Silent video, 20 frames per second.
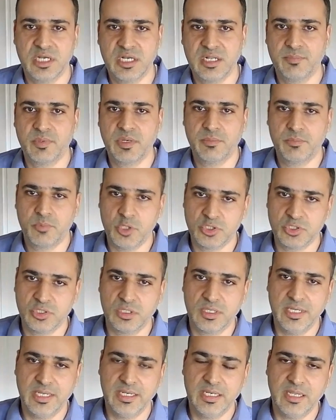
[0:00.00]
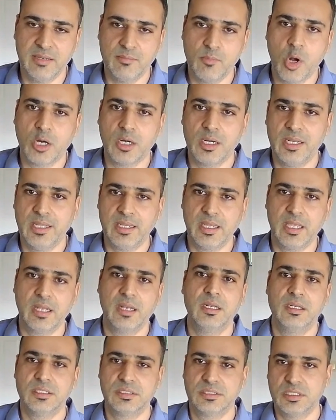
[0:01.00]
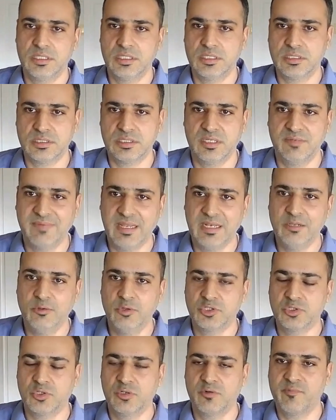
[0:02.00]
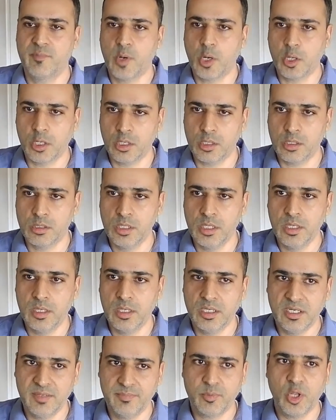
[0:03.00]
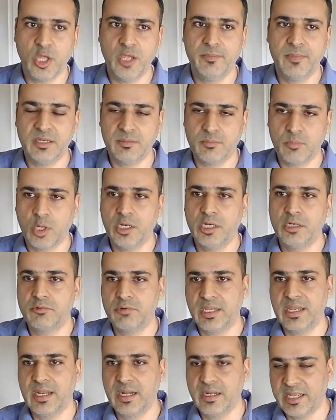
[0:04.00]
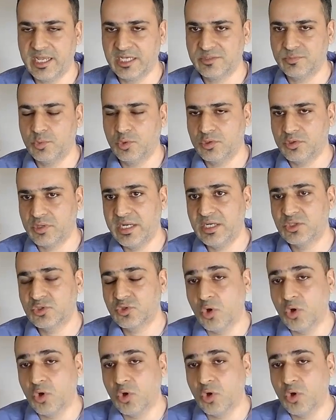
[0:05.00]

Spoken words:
data preparation, cleaning, modeling, analysis, evaluation of model, deployment, monitoring, and dashboard, right?